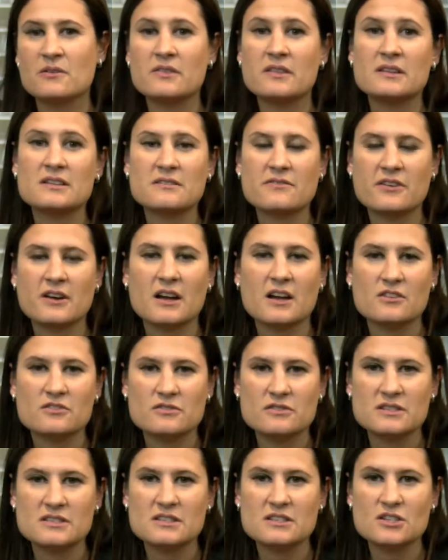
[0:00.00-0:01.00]
the different
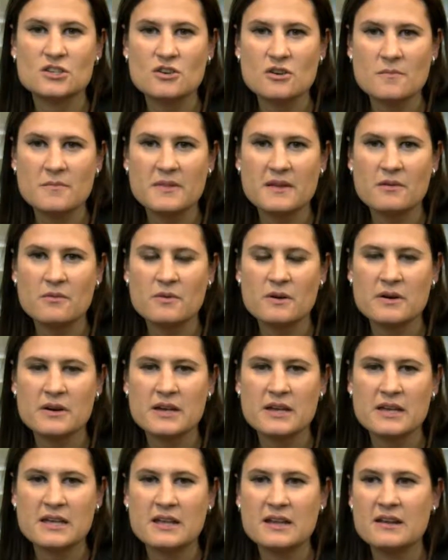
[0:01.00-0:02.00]
countries in Europe that we're
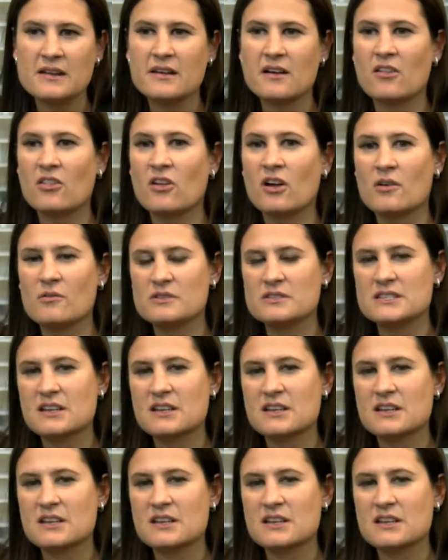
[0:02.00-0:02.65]
in, along with